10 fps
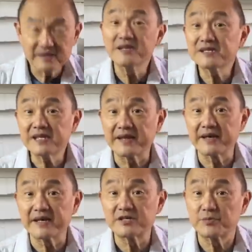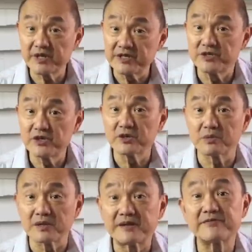This leather is pretty
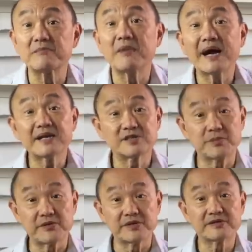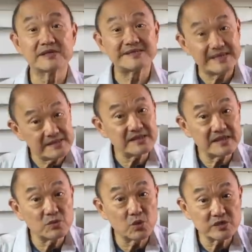durable and, from my experience,
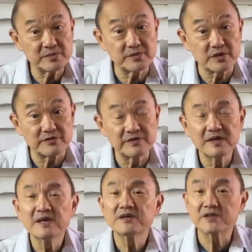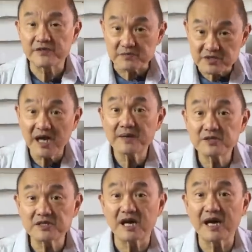decently waterproof, so from time
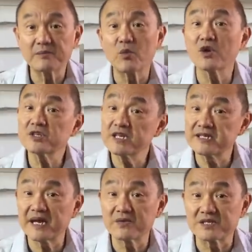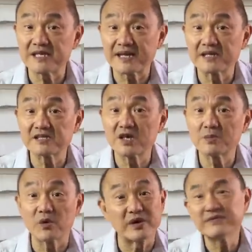to time, washing it down with saddle
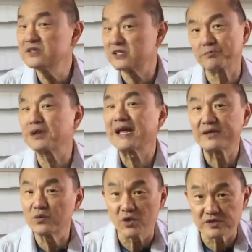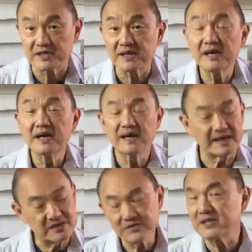soap or even just plain water,
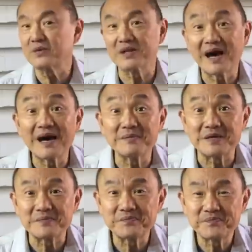I don't think will harm it.